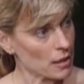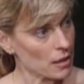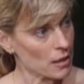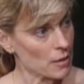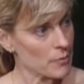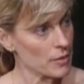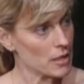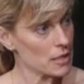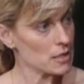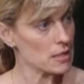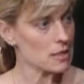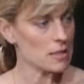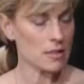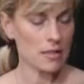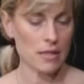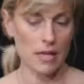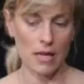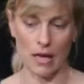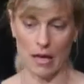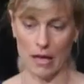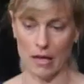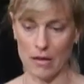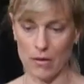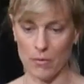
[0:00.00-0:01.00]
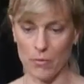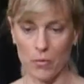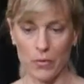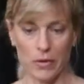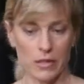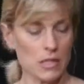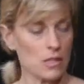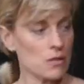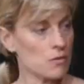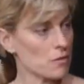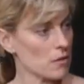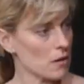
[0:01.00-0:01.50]
limits and
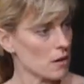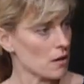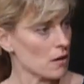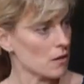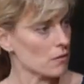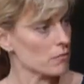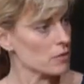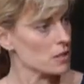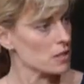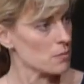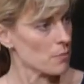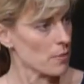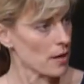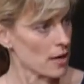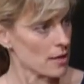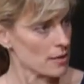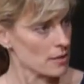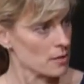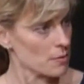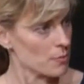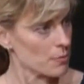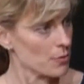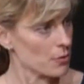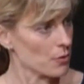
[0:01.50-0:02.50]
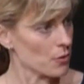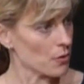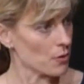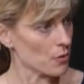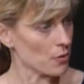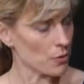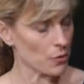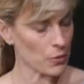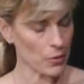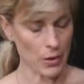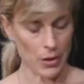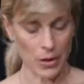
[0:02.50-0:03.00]
what's a
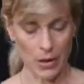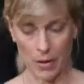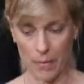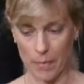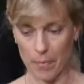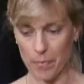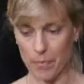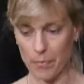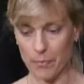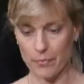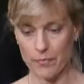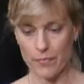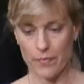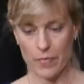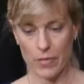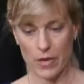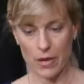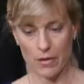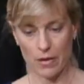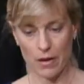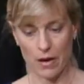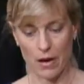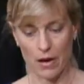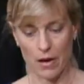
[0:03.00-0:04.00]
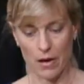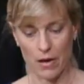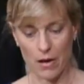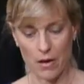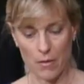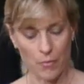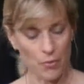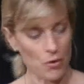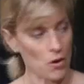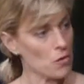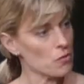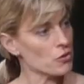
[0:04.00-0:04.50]
responsible
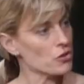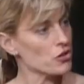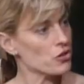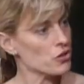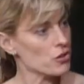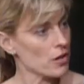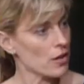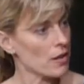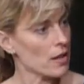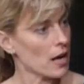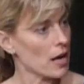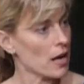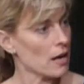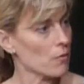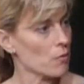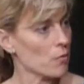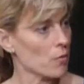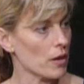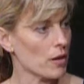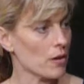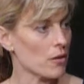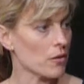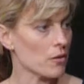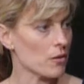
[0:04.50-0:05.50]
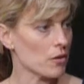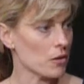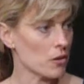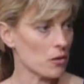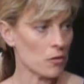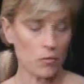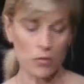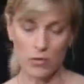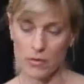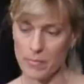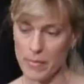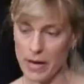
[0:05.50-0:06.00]
approach to that, where
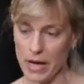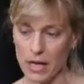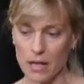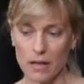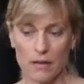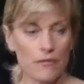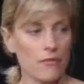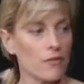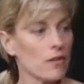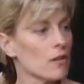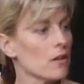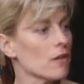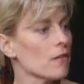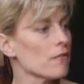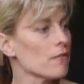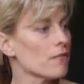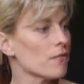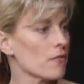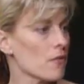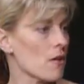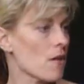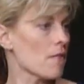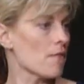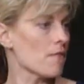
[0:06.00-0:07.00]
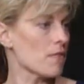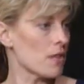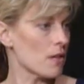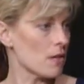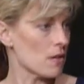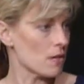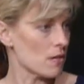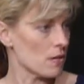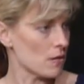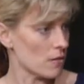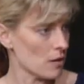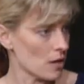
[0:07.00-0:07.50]
we're mindful of
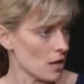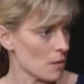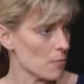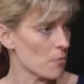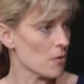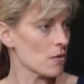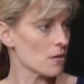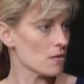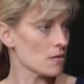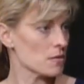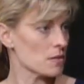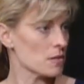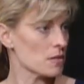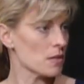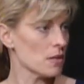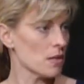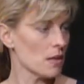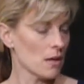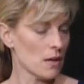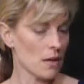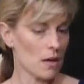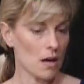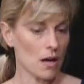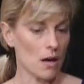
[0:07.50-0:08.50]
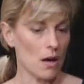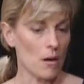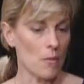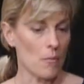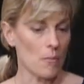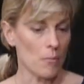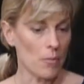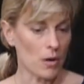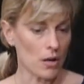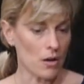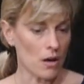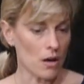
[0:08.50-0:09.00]
the neighbors,
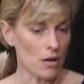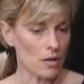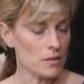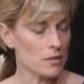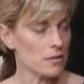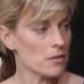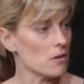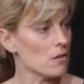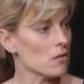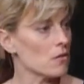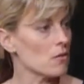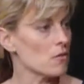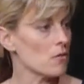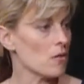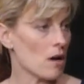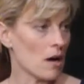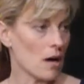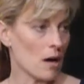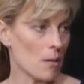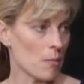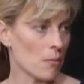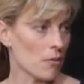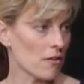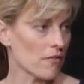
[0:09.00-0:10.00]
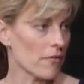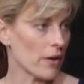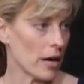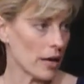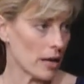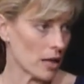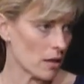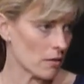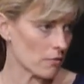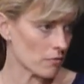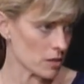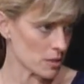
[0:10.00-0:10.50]
but also
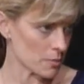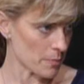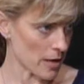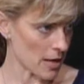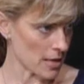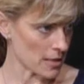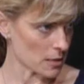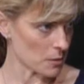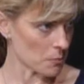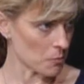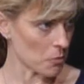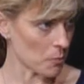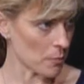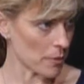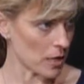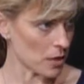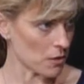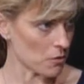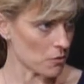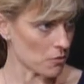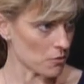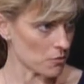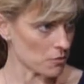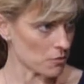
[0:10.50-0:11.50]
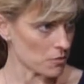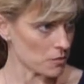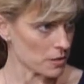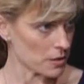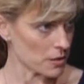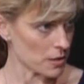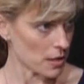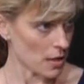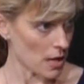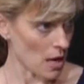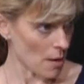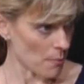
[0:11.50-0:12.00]
providing responsible pet
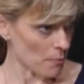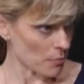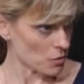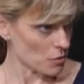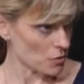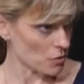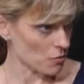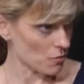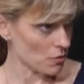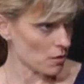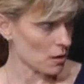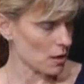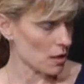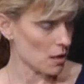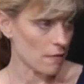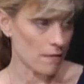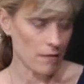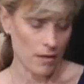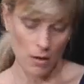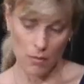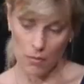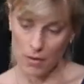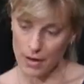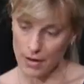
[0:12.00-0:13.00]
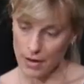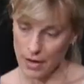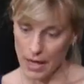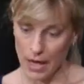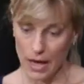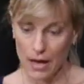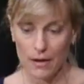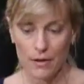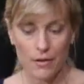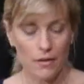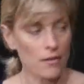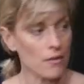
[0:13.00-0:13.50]
owners the opportunity, if they want to
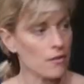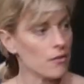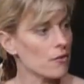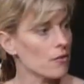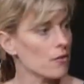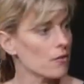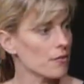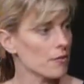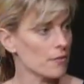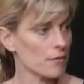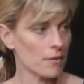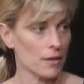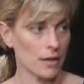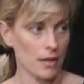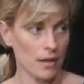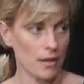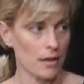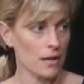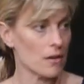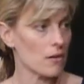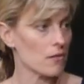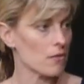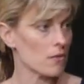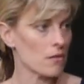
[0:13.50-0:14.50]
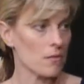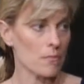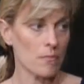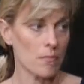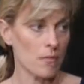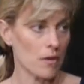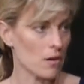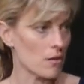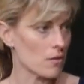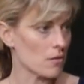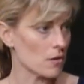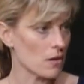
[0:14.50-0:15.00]
add another kitty or
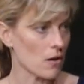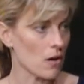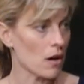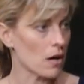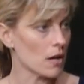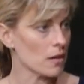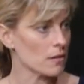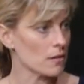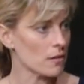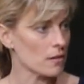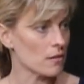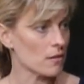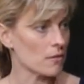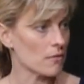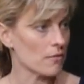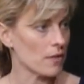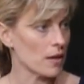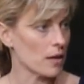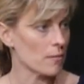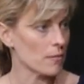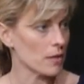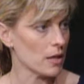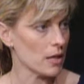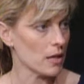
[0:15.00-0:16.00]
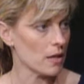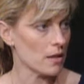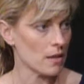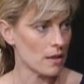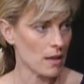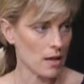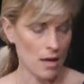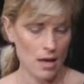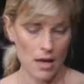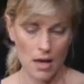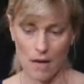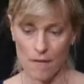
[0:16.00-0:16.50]
dog to their family and
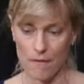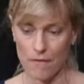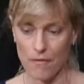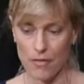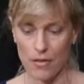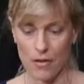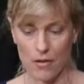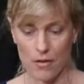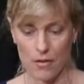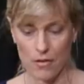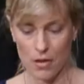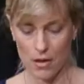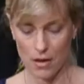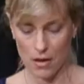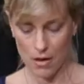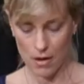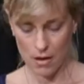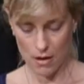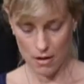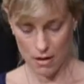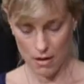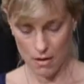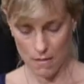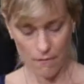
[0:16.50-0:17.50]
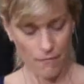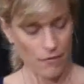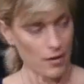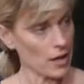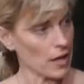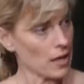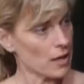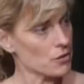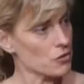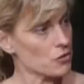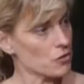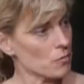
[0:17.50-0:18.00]
they have the
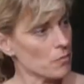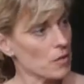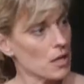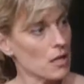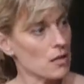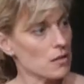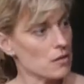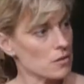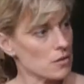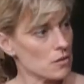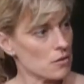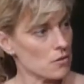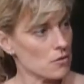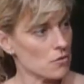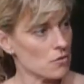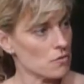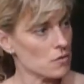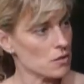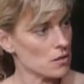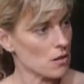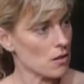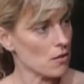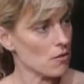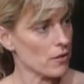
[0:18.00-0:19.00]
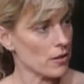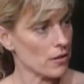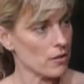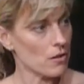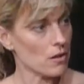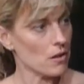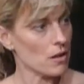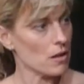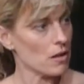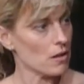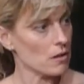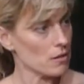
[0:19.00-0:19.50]
financial means to do so and
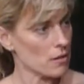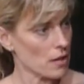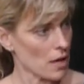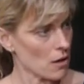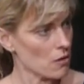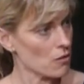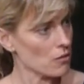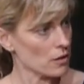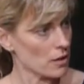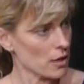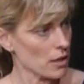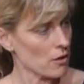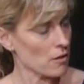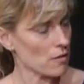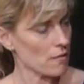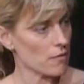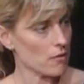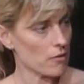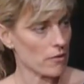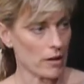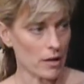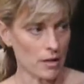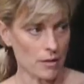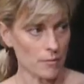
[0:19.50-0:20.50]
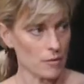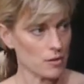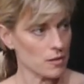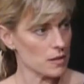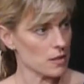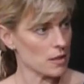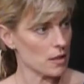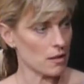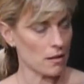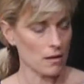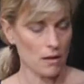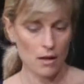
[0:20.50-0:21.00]
they take good care of their animals,
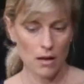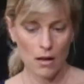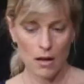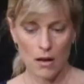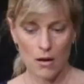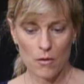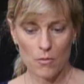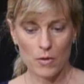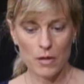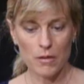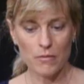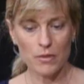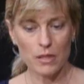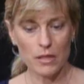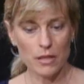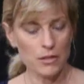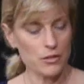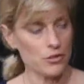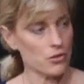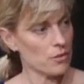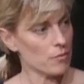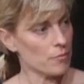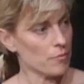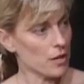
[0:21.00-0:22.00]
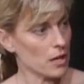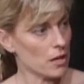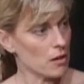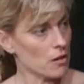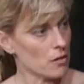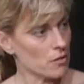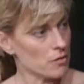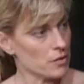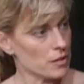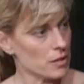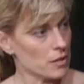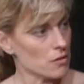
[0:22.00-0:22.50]
then we really shouldn't be
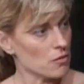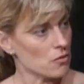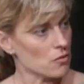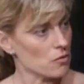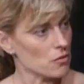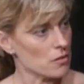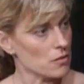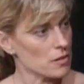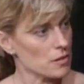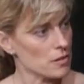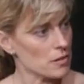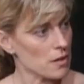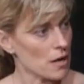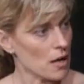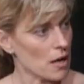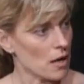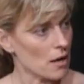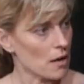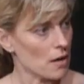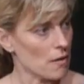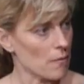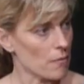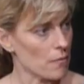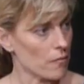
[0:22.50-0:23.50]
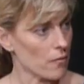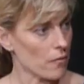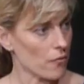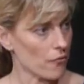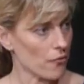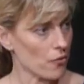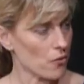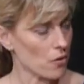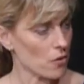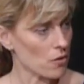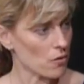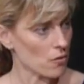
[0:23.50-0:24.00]
closing doors
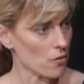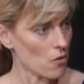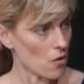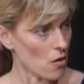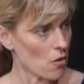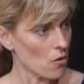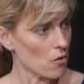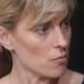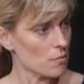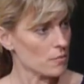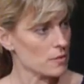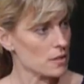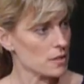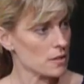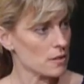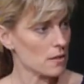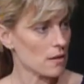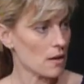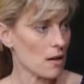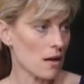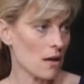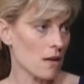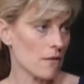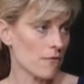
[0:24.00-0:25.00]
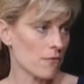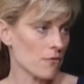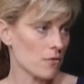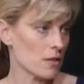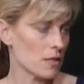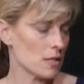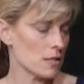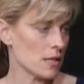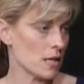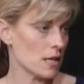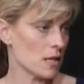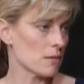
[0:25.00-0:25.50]
for homes for
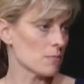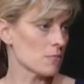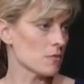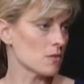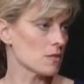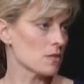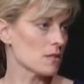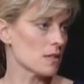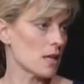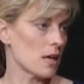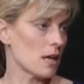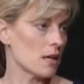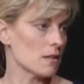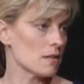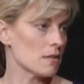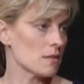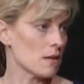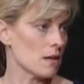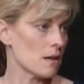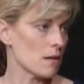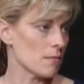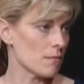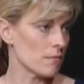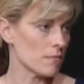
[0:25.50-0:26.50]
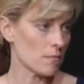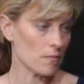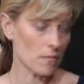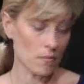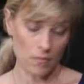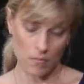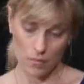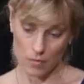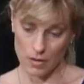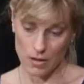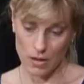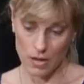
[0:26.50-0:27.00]
these animals
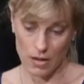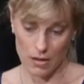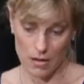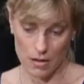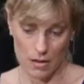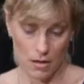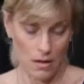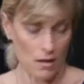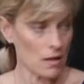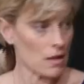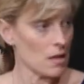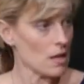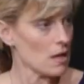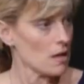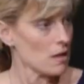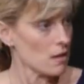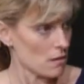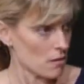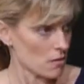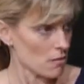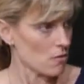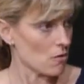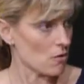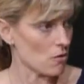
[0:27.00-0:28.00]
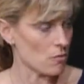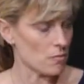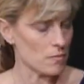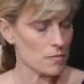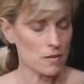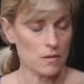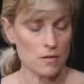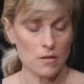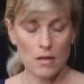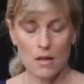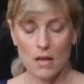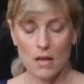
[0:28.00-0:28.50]
that need
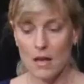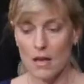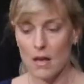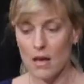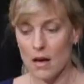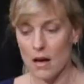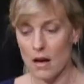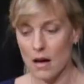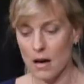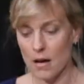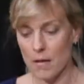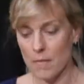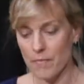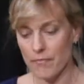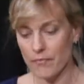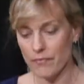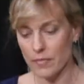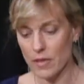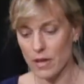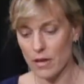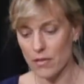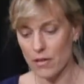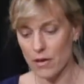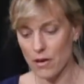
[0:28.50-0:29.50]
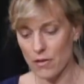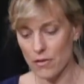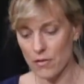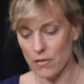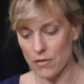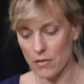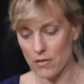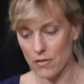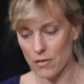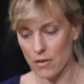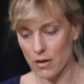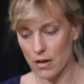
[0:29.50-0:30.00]
homes. The
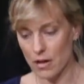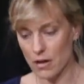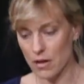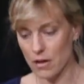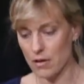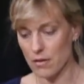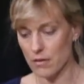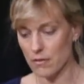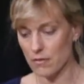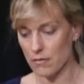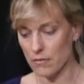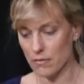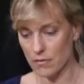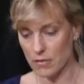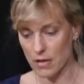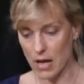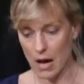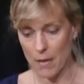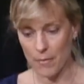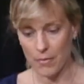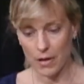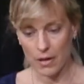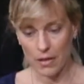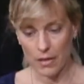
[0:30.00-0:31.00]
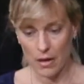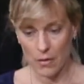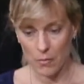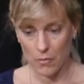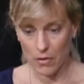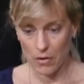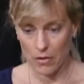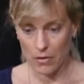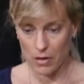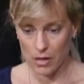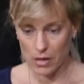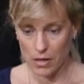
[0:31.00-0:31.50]
other topic that
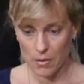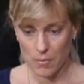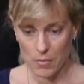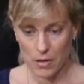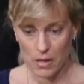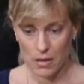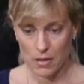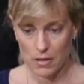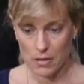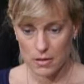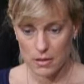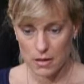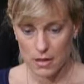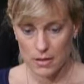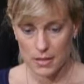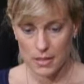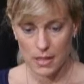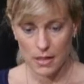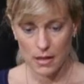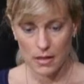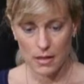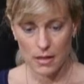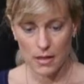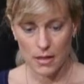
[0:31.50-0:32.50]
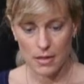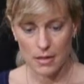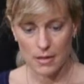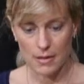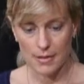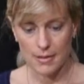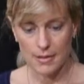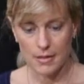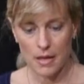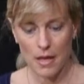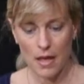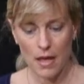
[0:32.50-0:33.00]
we're going to be discussing
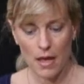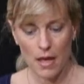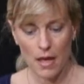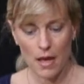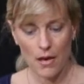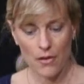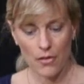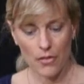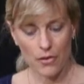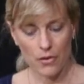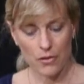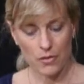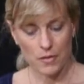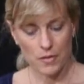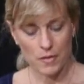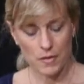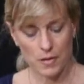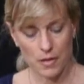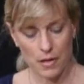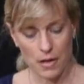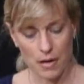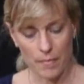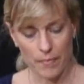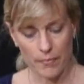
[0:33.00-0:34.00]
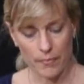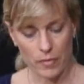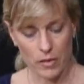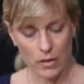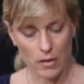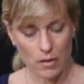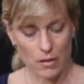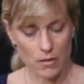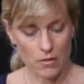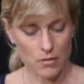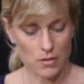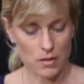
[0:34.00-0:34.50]
is there's
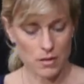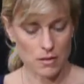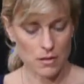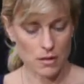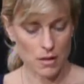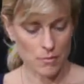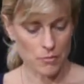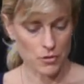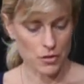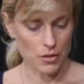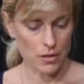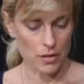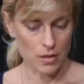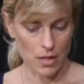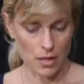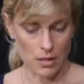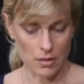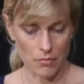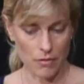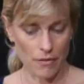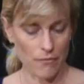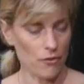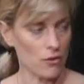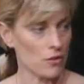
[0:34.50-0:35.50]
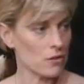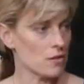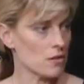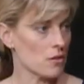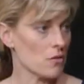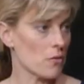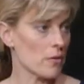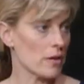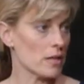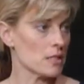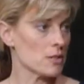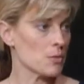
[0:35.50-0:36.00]
a subject that's referred
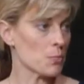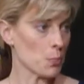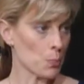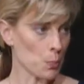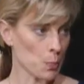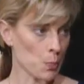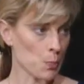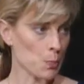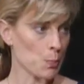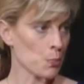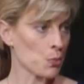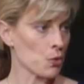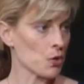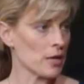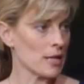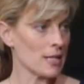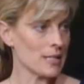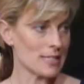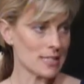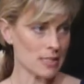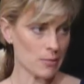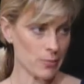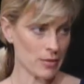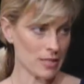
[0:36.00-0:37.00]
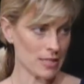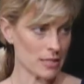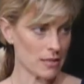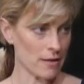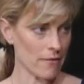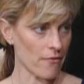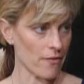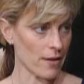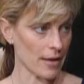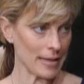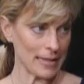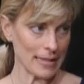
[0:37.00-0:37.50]
to as
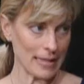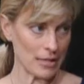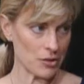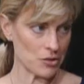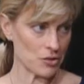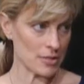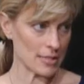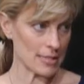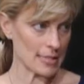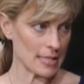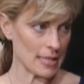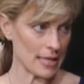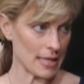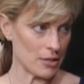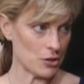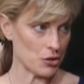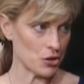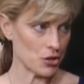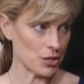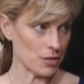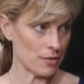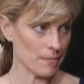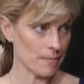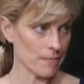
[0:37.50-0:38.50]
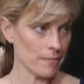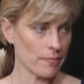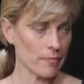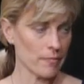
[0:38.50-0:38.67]
breed-specific legislation,